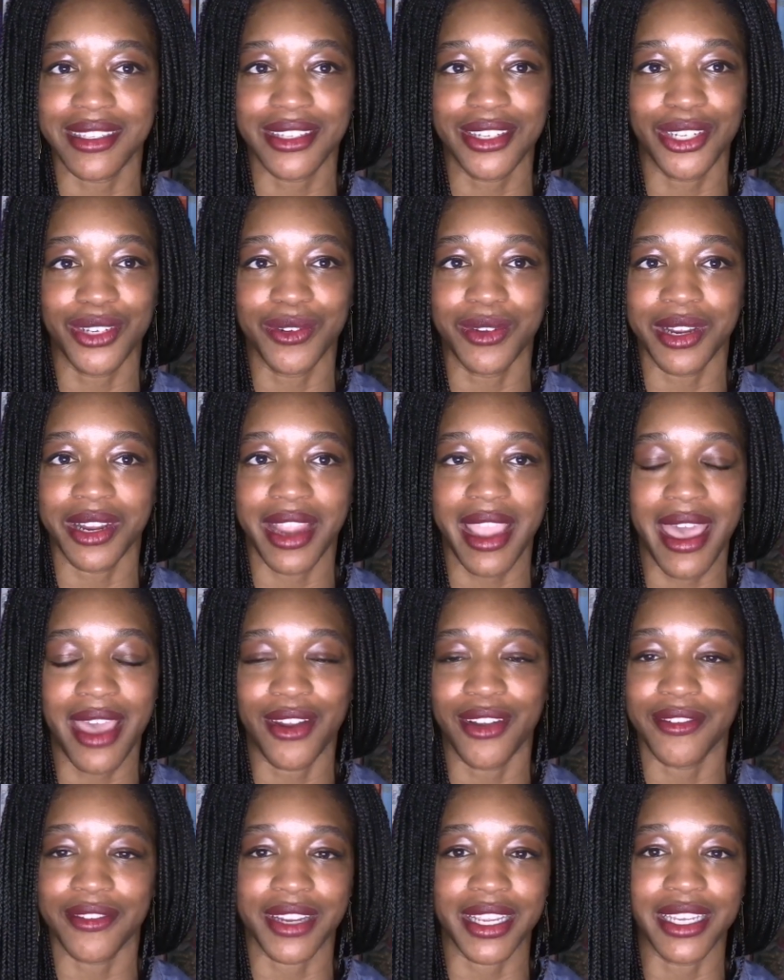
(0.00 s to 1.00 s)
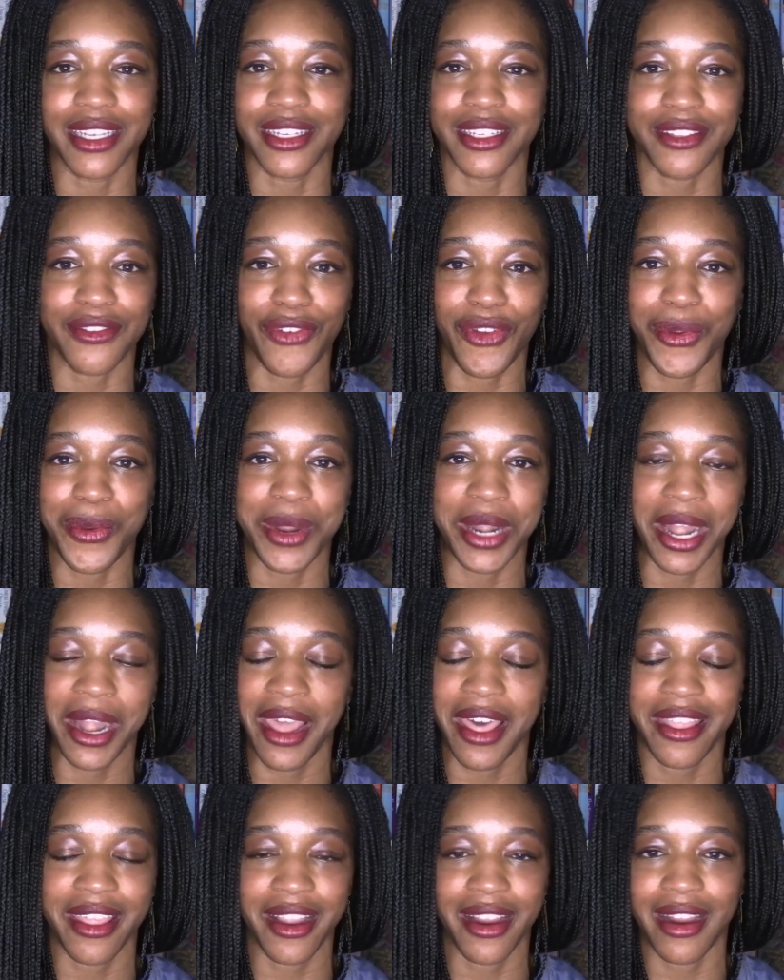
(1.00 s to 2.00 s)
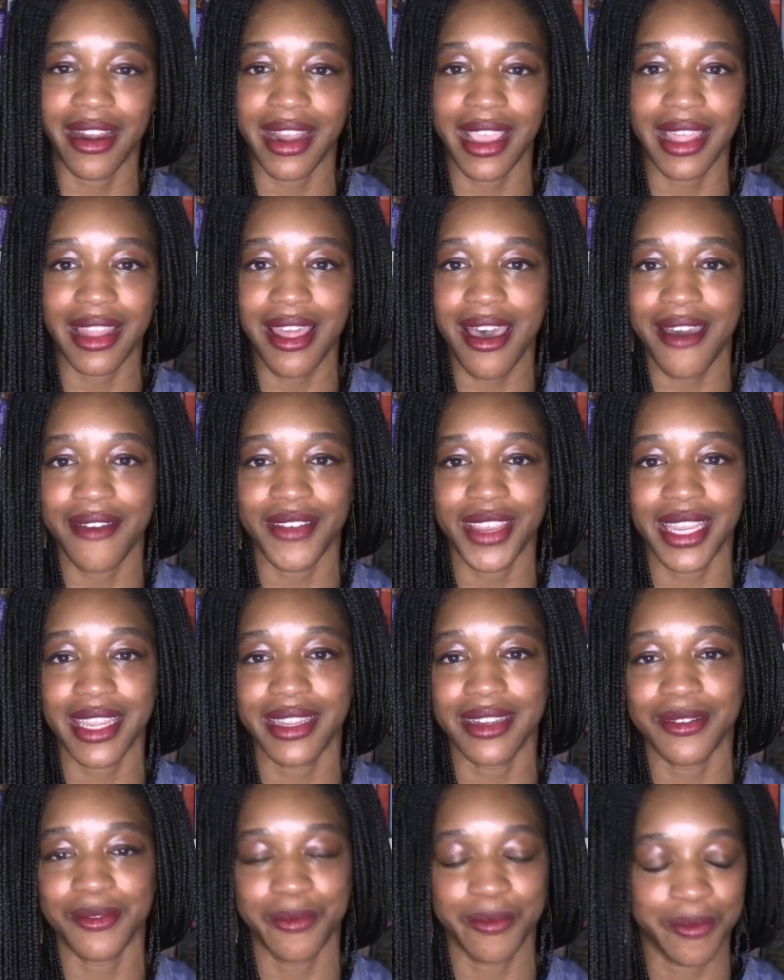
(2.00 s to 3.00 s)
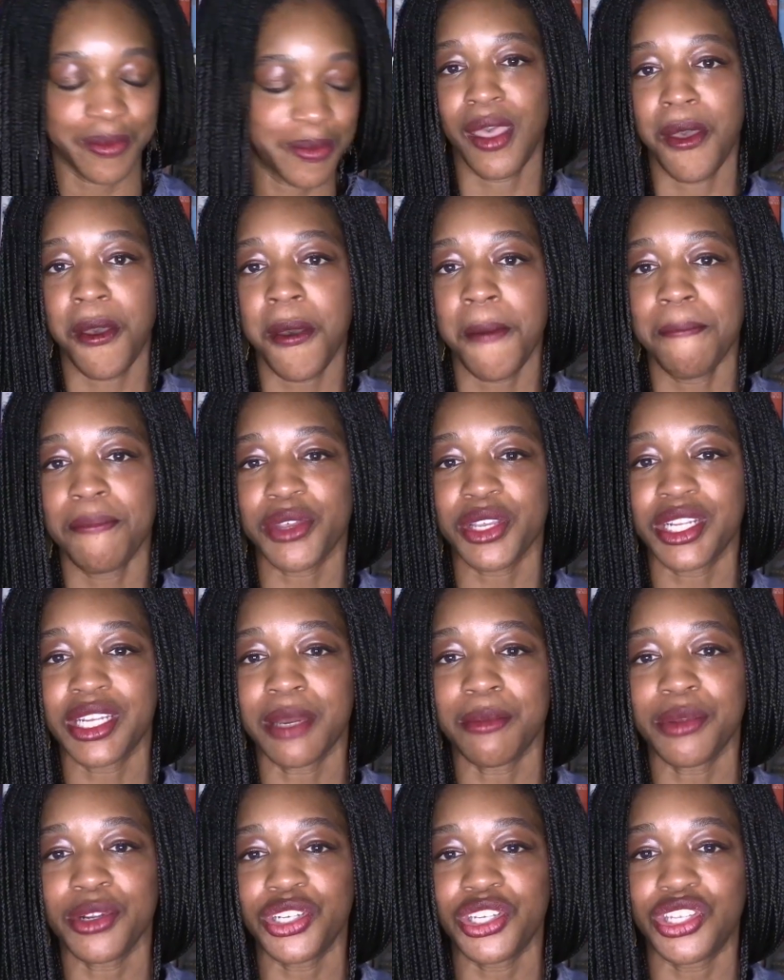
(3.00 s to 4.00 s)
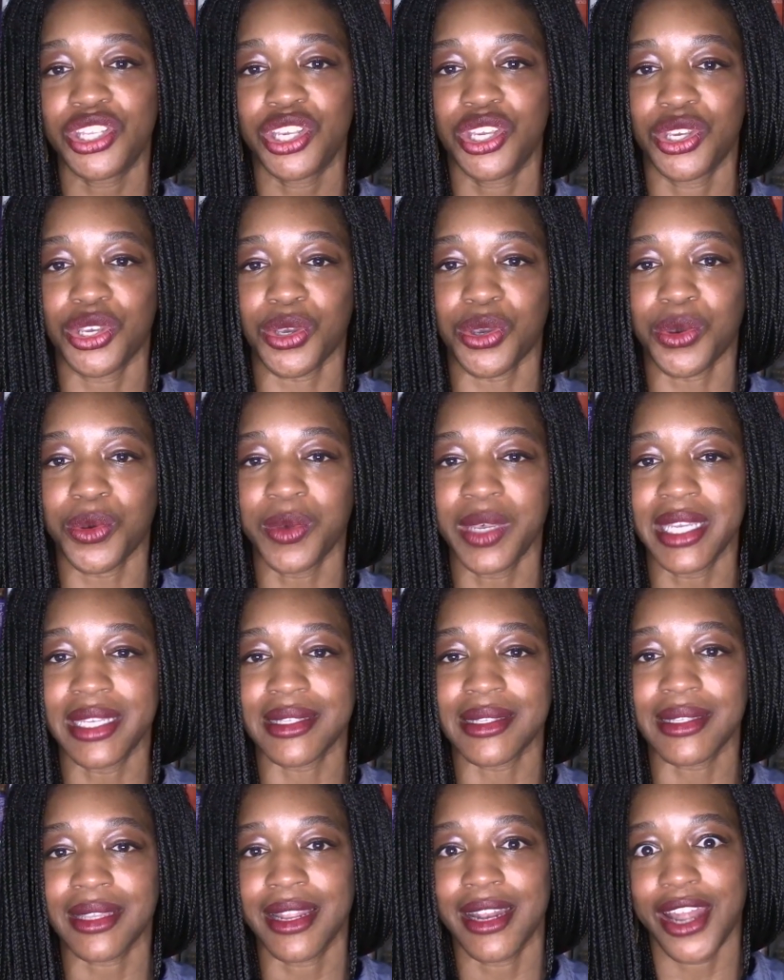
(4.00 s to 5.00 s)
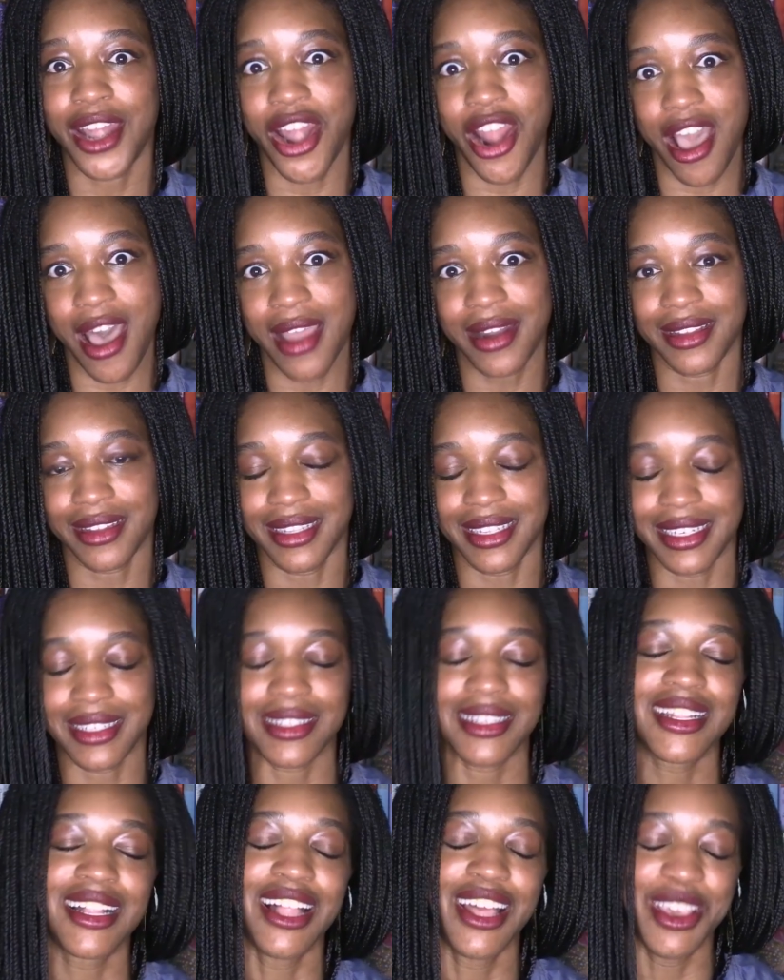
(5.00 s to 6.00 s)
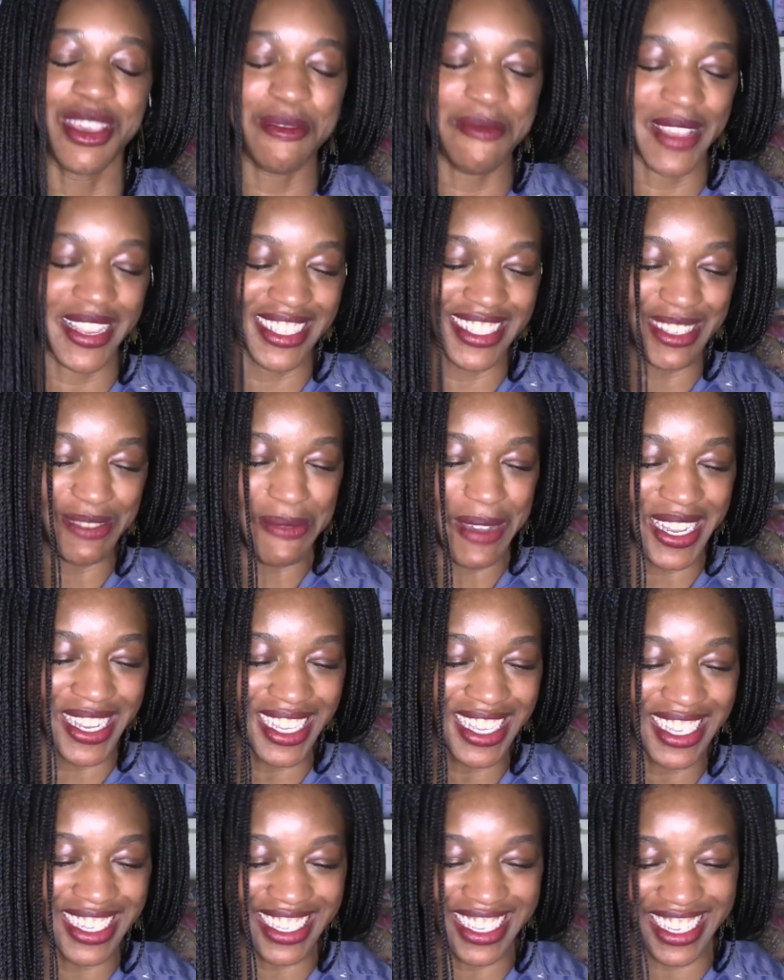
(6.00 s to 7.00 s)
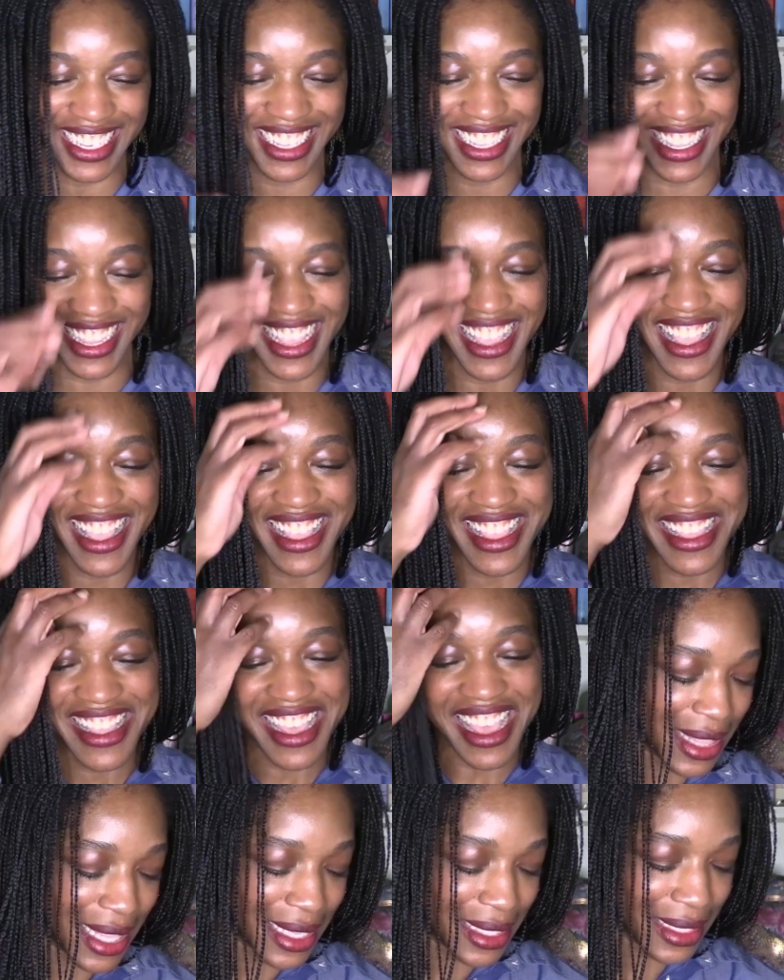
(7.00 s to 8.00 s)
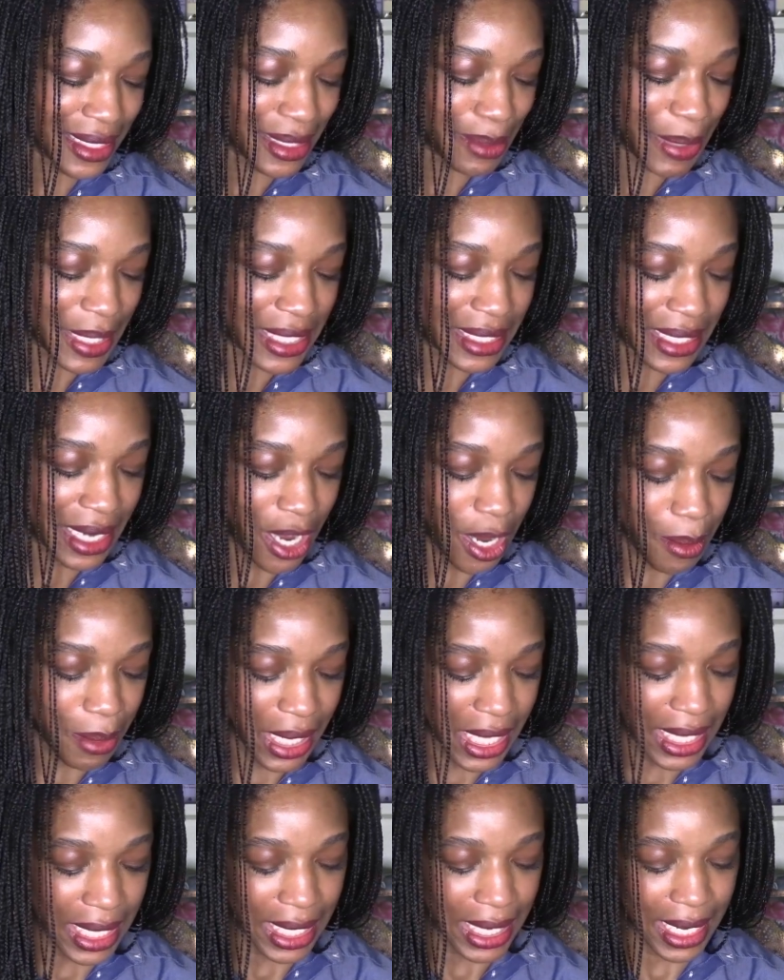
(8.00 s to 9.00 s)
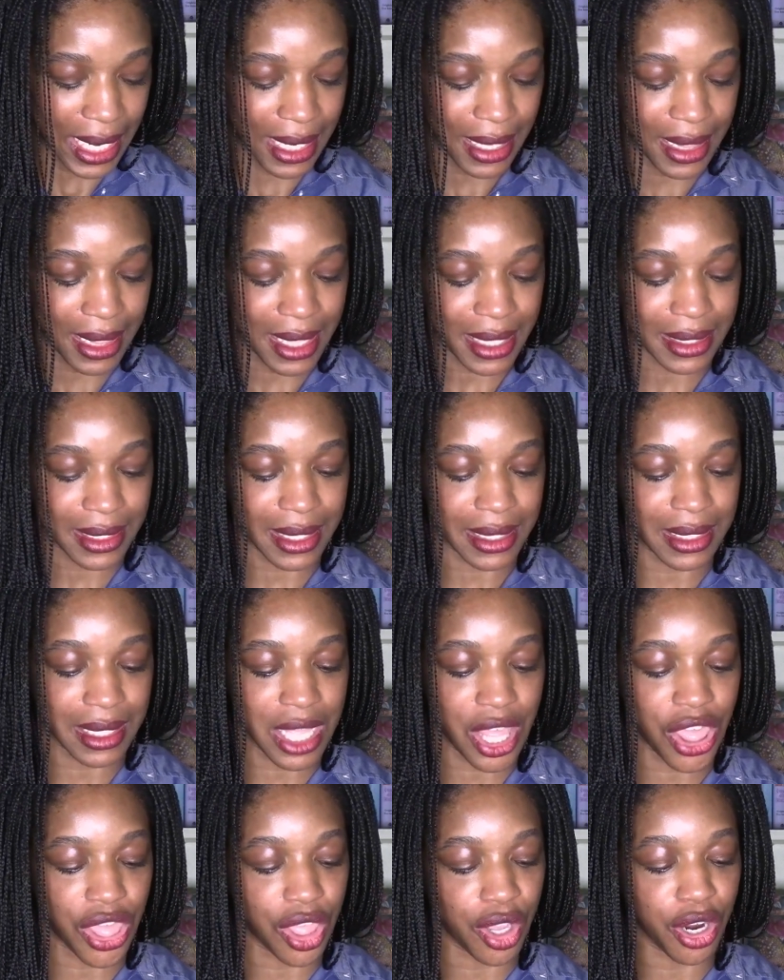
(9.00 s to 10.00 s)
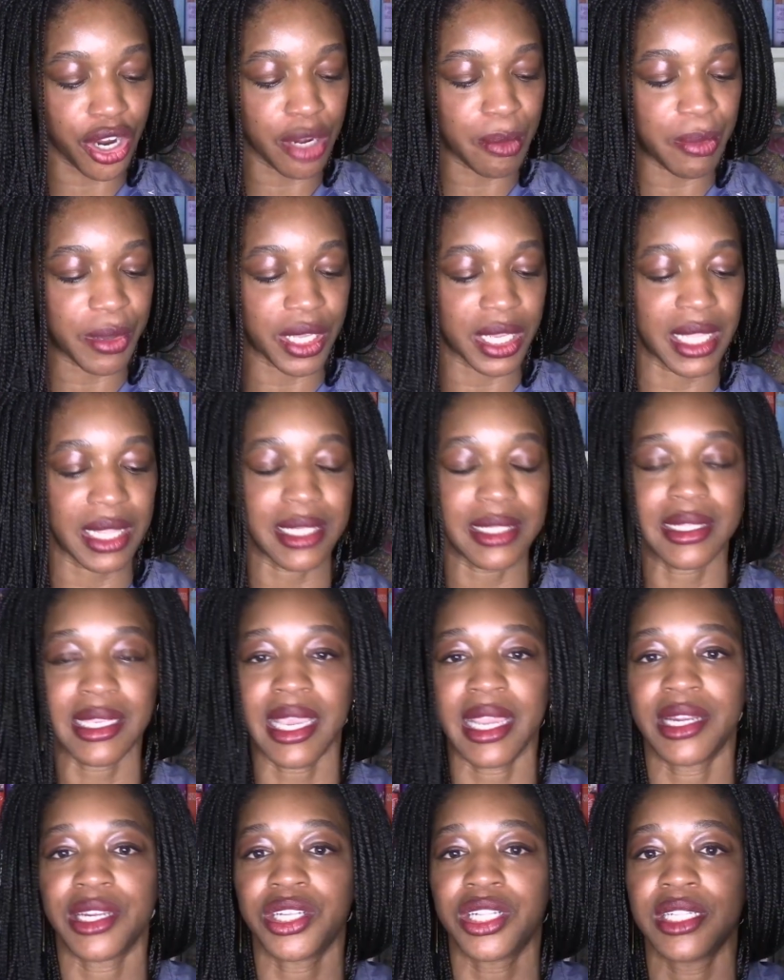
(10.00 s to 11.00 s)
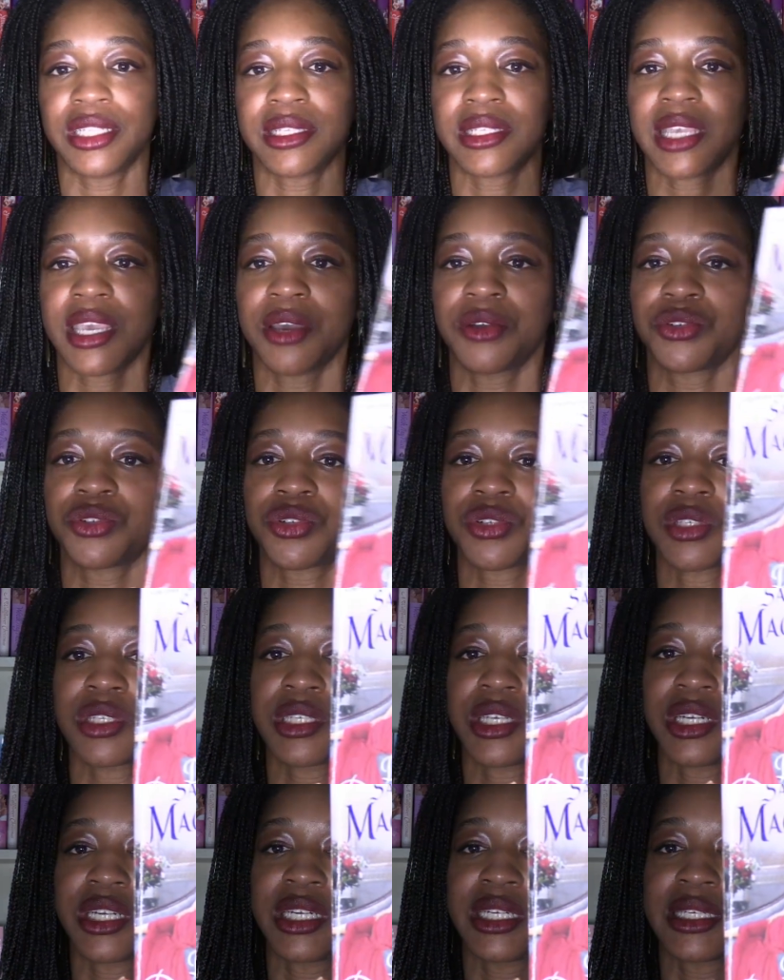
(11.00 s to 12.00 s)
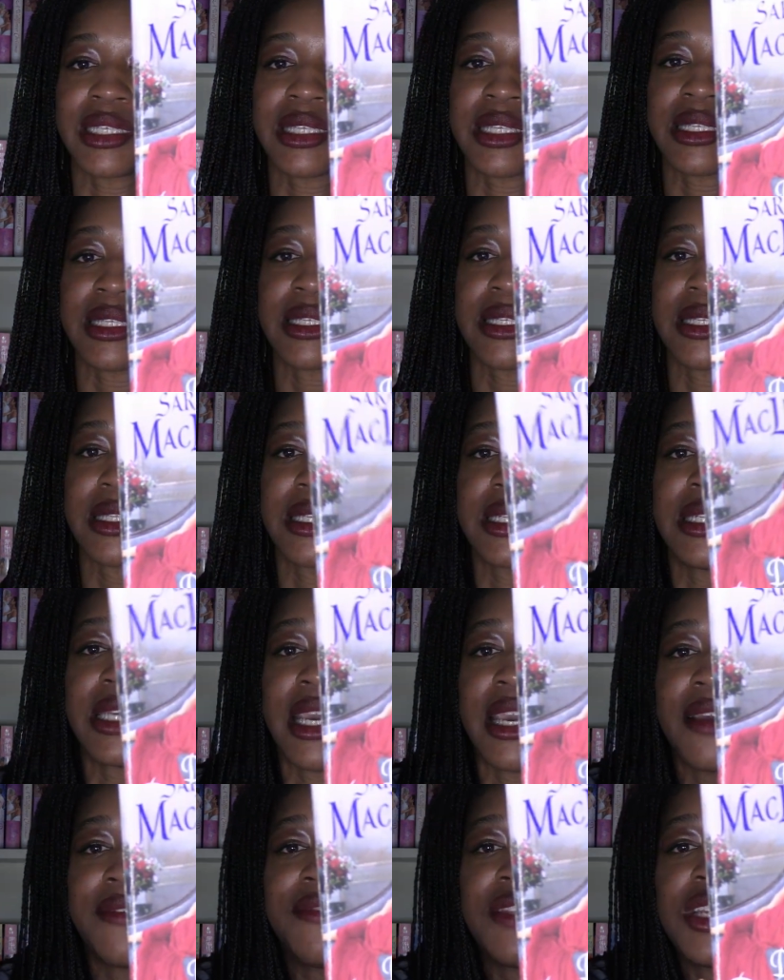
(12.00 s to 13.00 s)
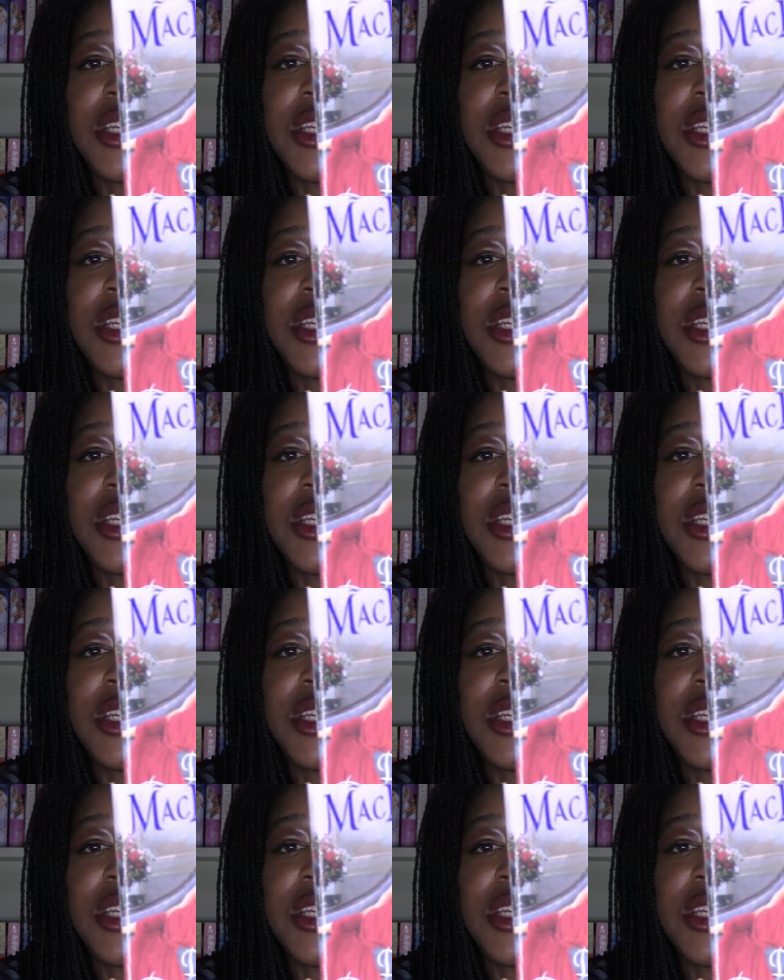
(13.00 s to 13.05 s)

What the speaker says: two are head over heels for one another, and I love it. Book number 2 is not a Lisaclus book. This is by Sarah McLean. This is the 3rd book in the Scandal and Scoundrel series. This is The Day of